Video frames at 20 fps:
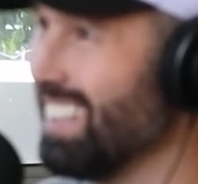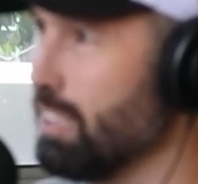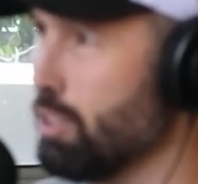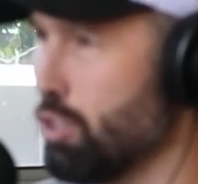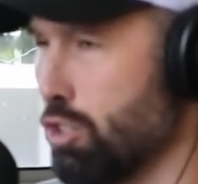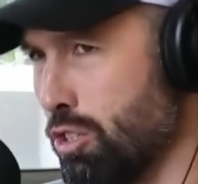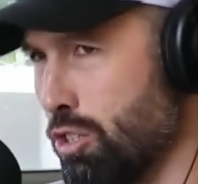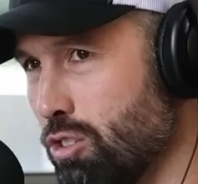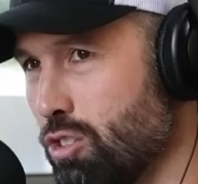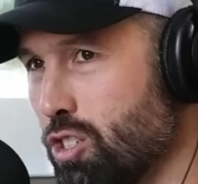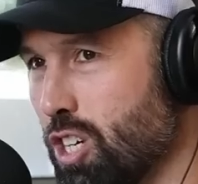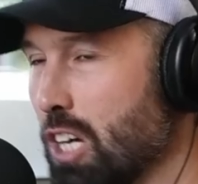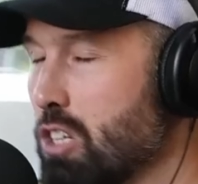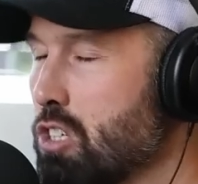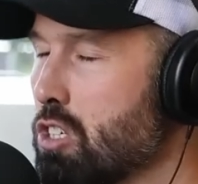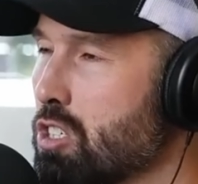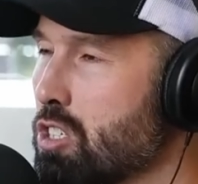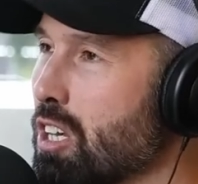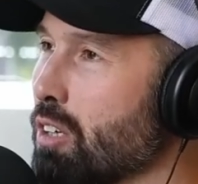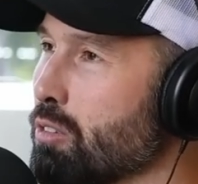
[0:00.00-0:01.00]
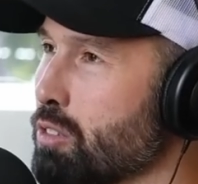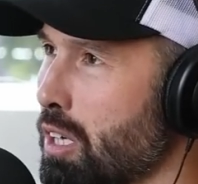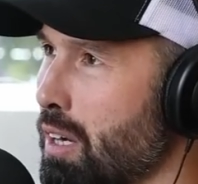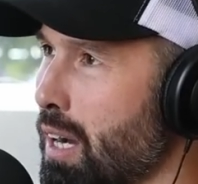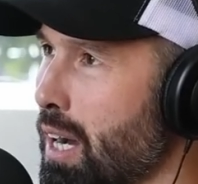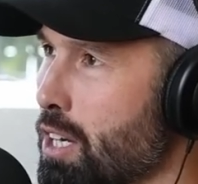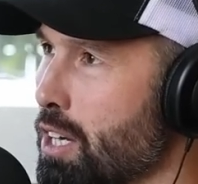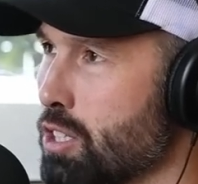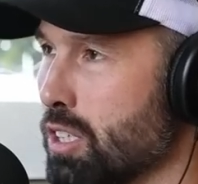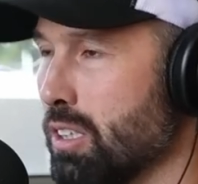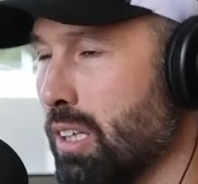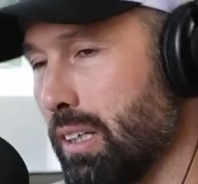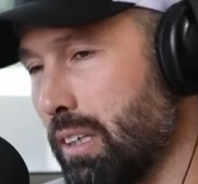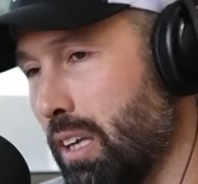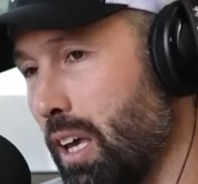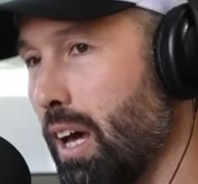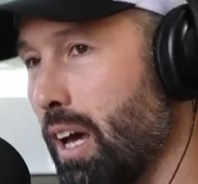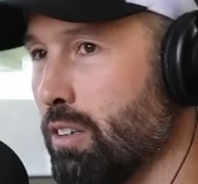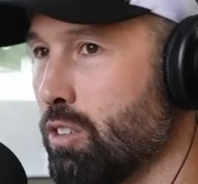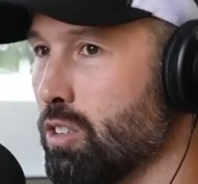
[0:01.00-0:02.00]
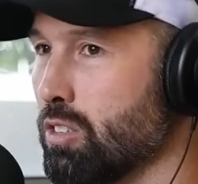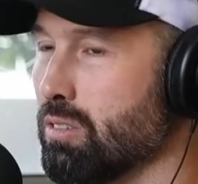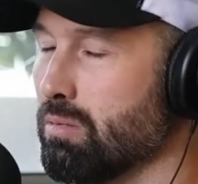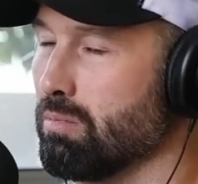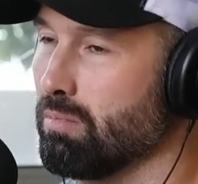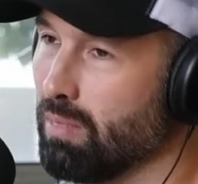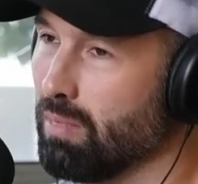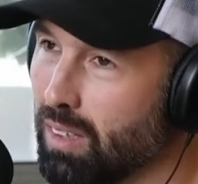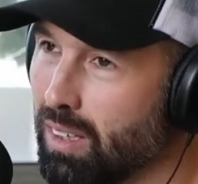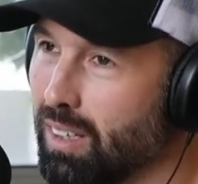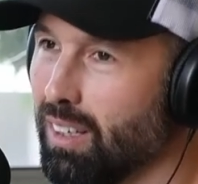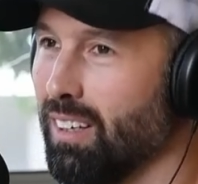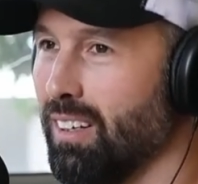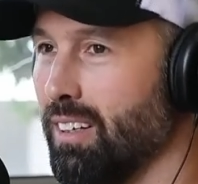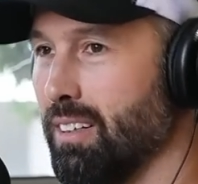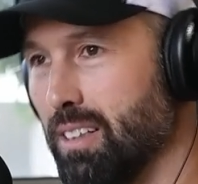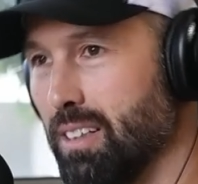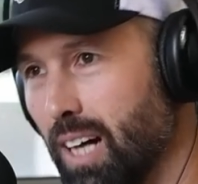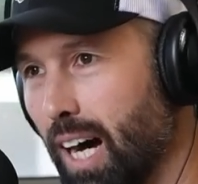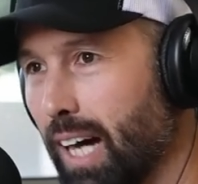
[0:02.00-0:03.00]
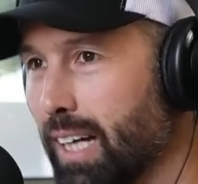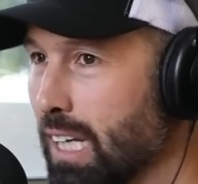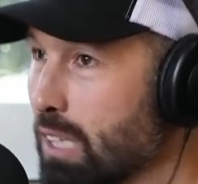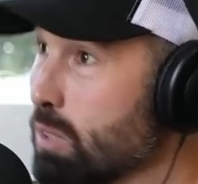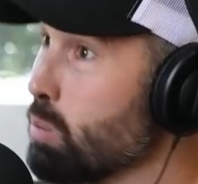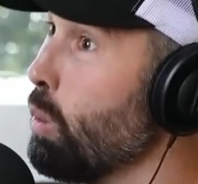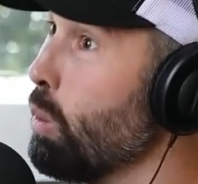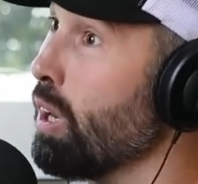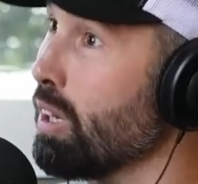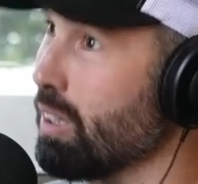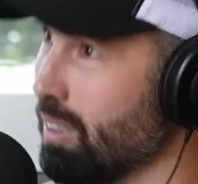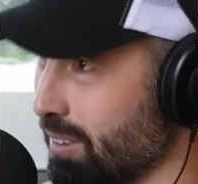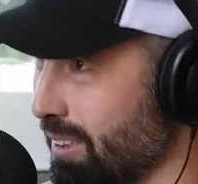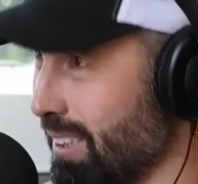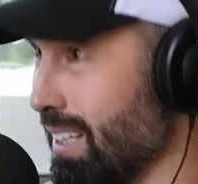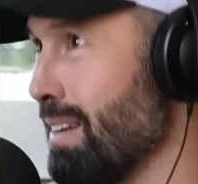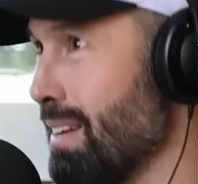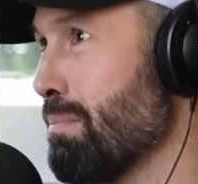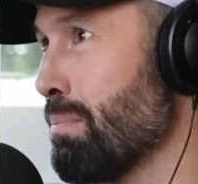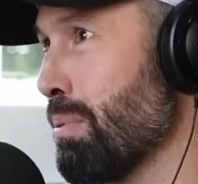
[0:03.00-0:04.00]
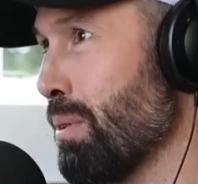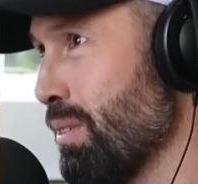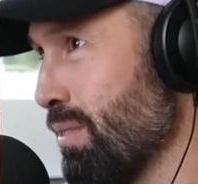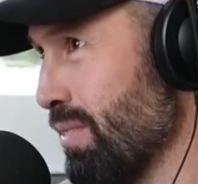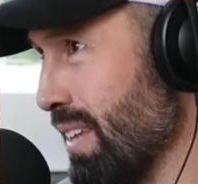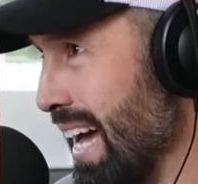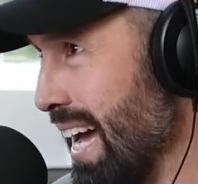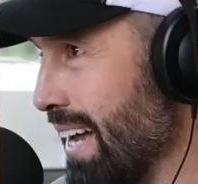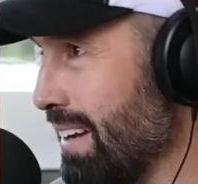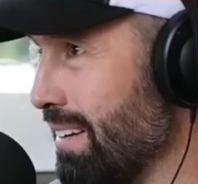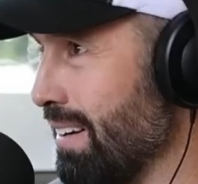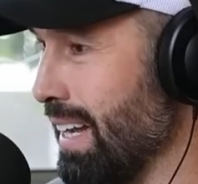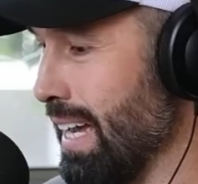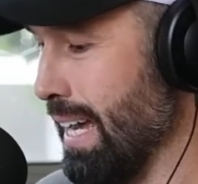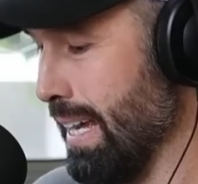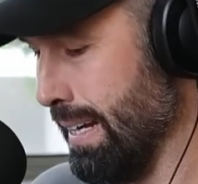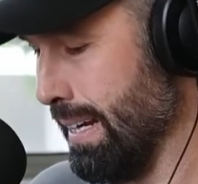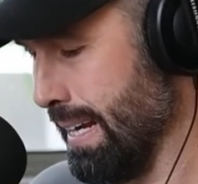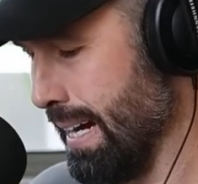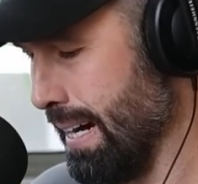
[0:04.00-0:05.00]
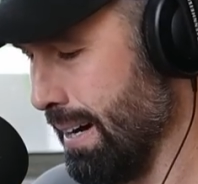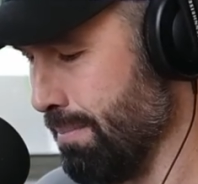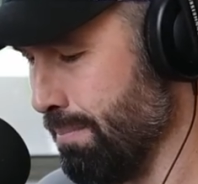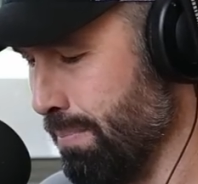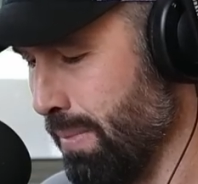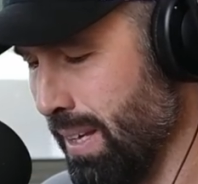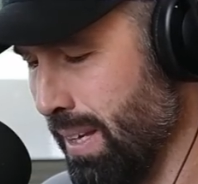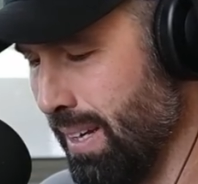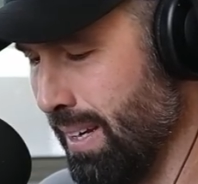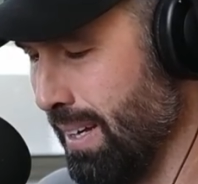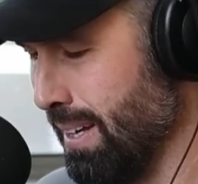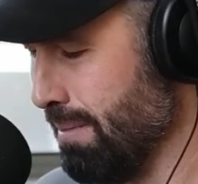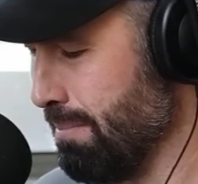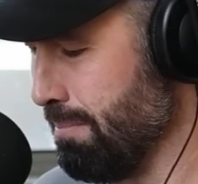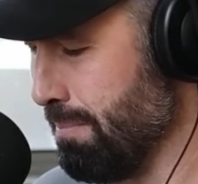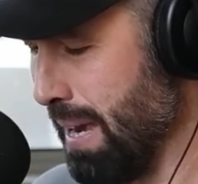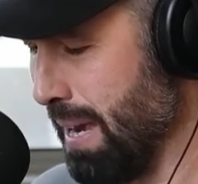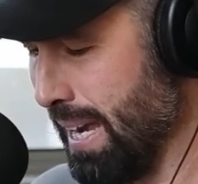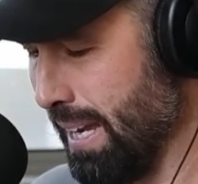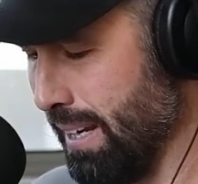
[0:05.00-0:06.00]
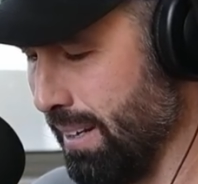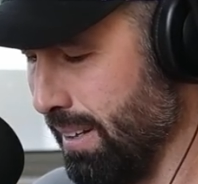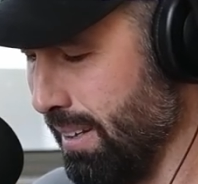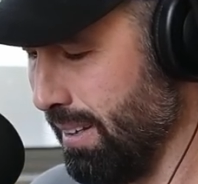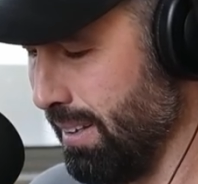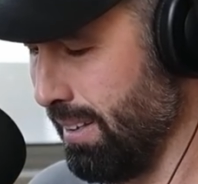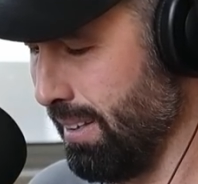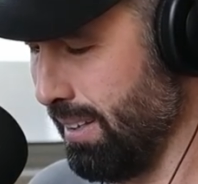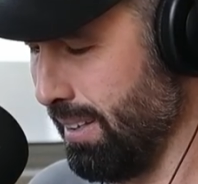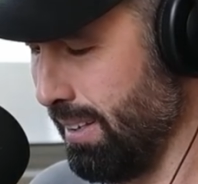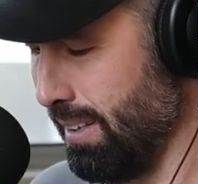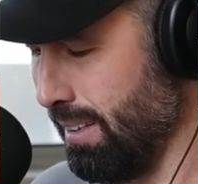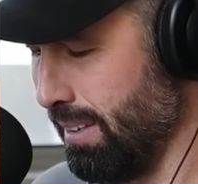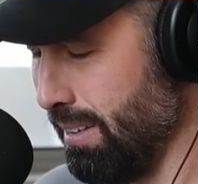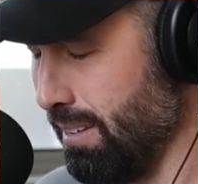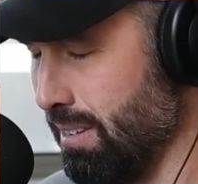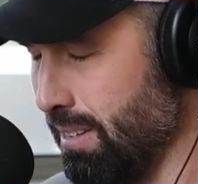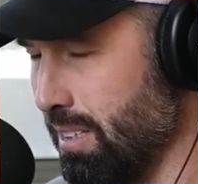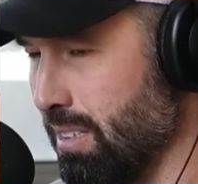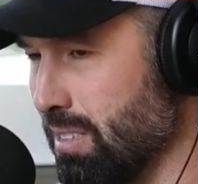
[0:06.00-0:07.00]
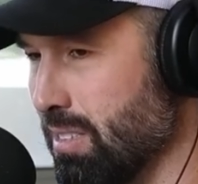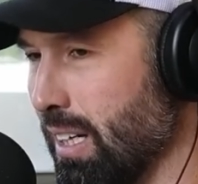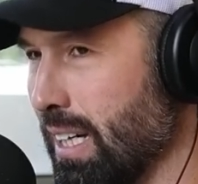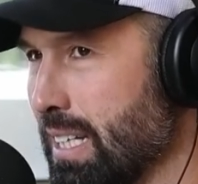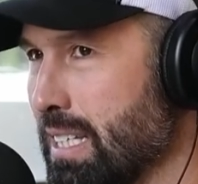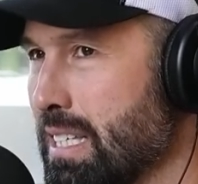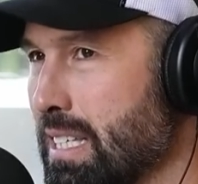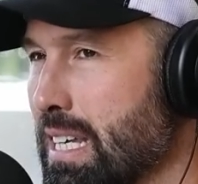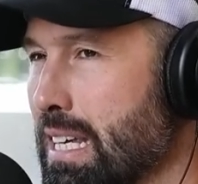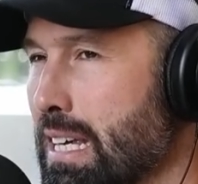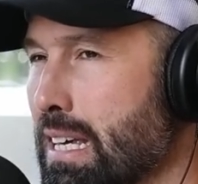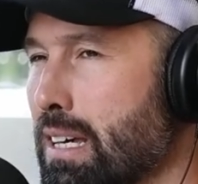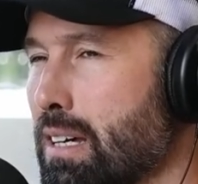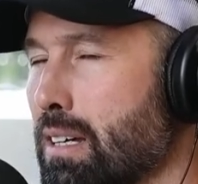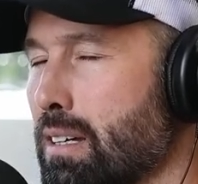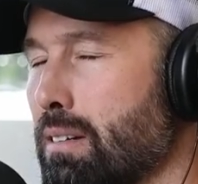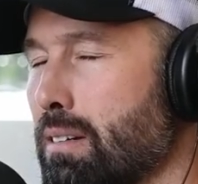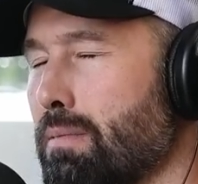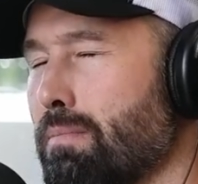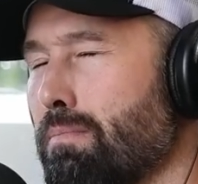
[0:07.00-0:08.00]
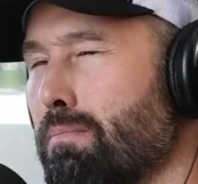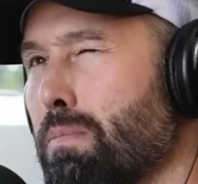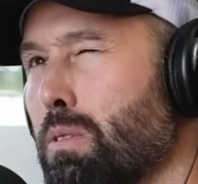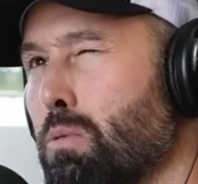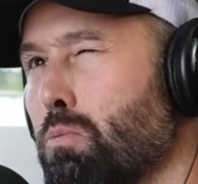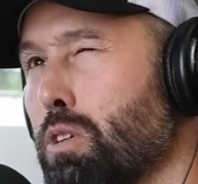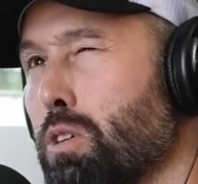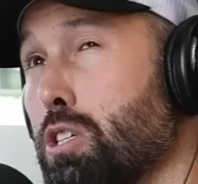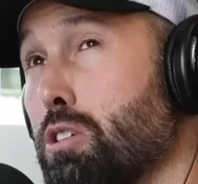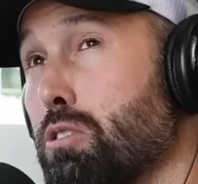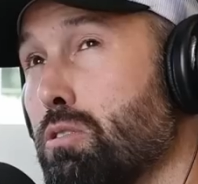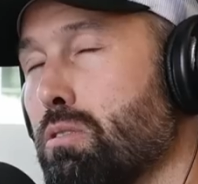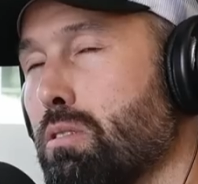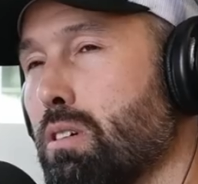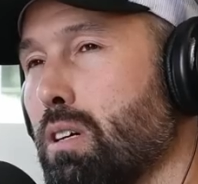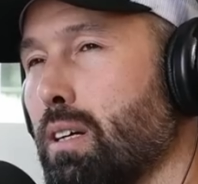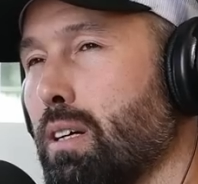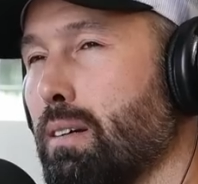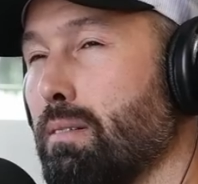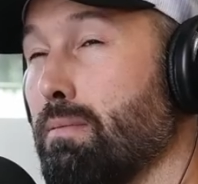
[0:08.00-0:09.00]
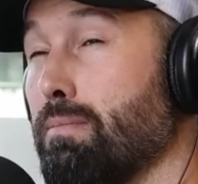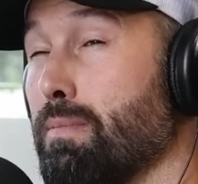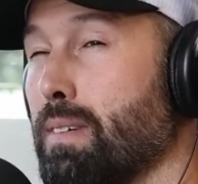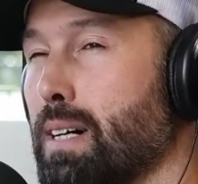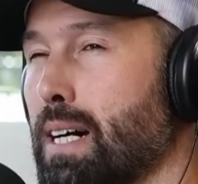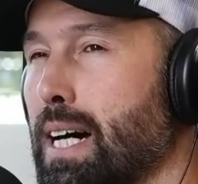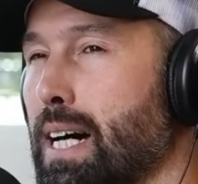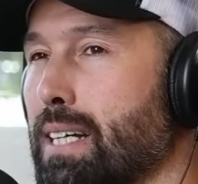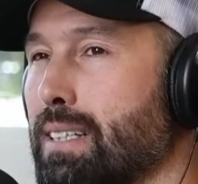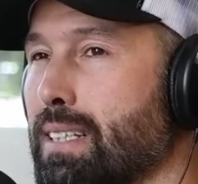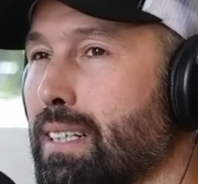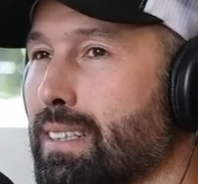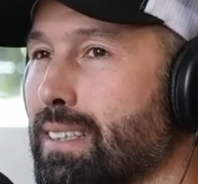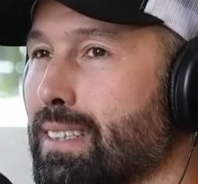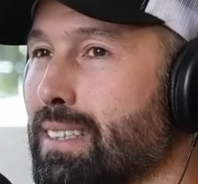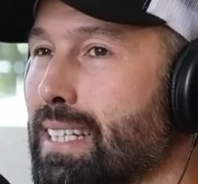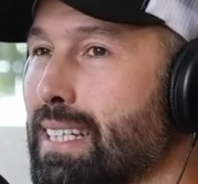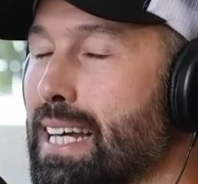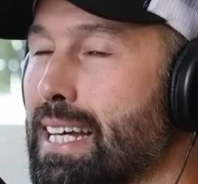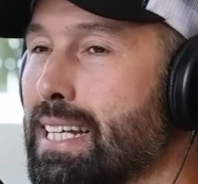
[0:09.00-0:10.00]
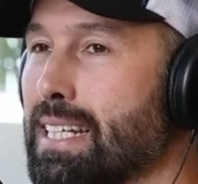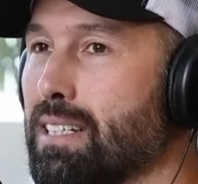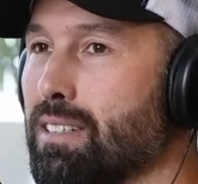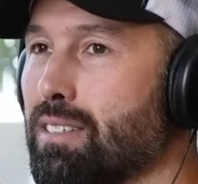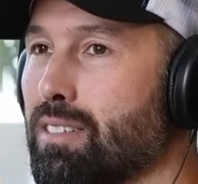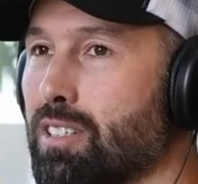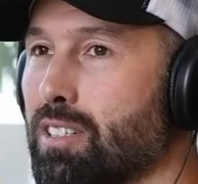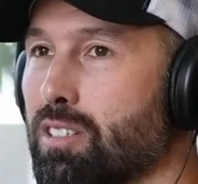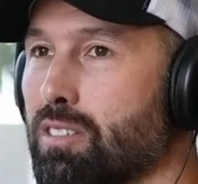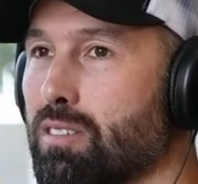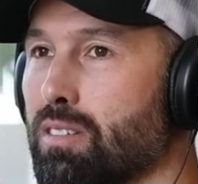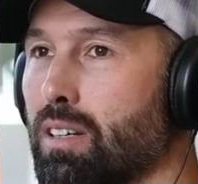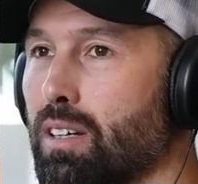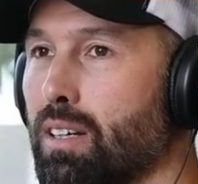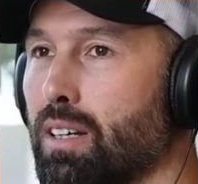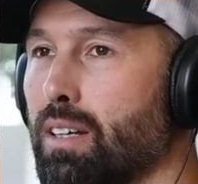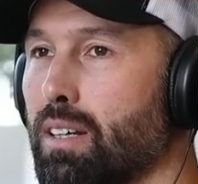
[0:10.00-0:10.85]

You shouldn't judge yourself so harshly. Like, yeah, just, I guess, work on it, improve that. And, man, this idea, which is kind of hard to understand, is just,